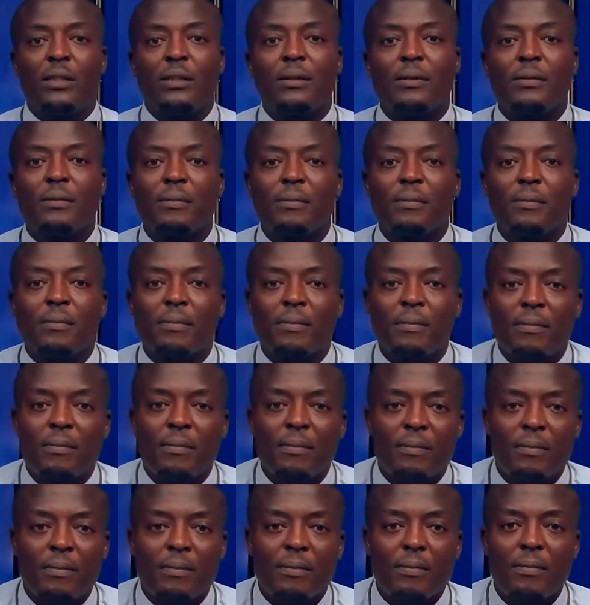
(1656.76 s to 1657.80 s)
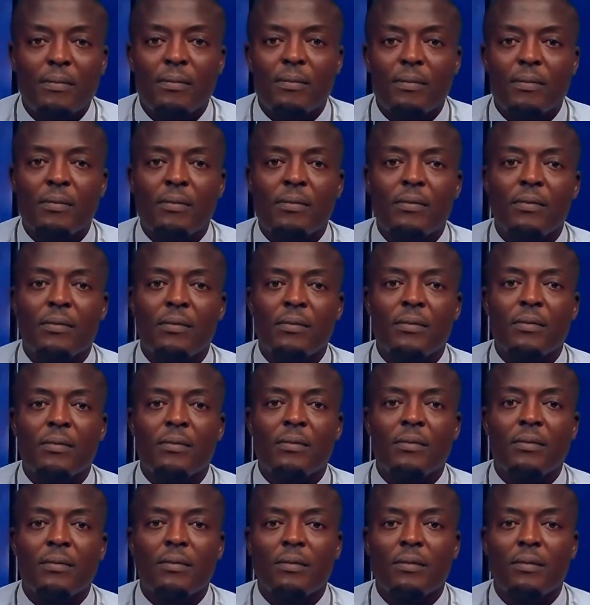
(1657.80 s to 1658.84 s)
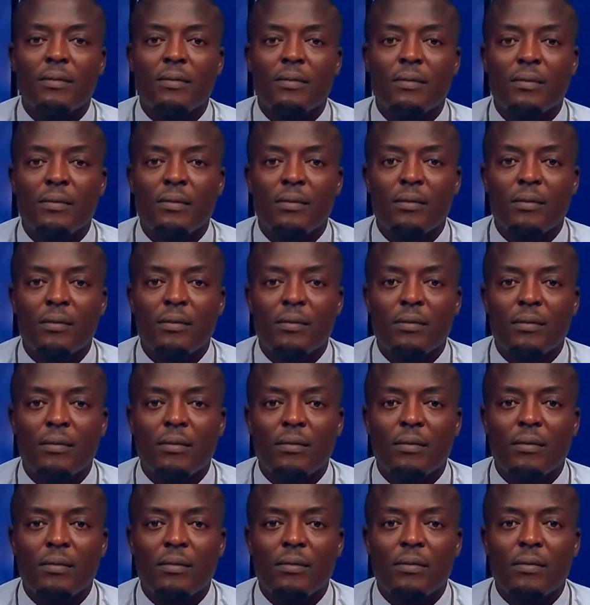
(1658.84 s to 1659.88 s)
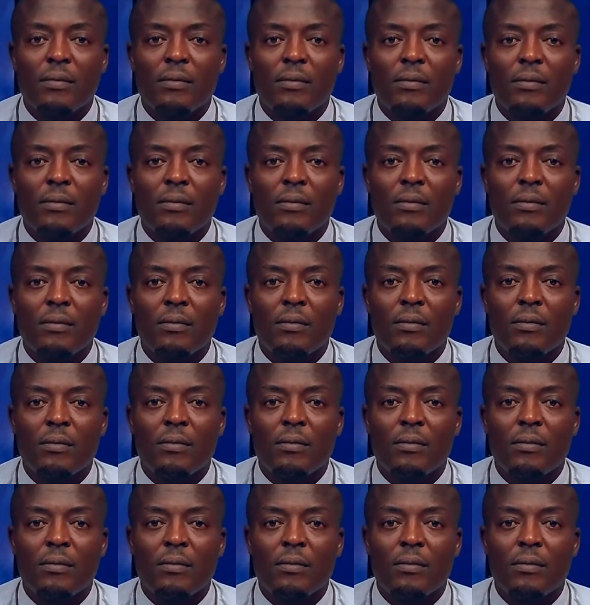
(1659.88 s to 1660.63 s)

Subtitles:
Nobody speaks.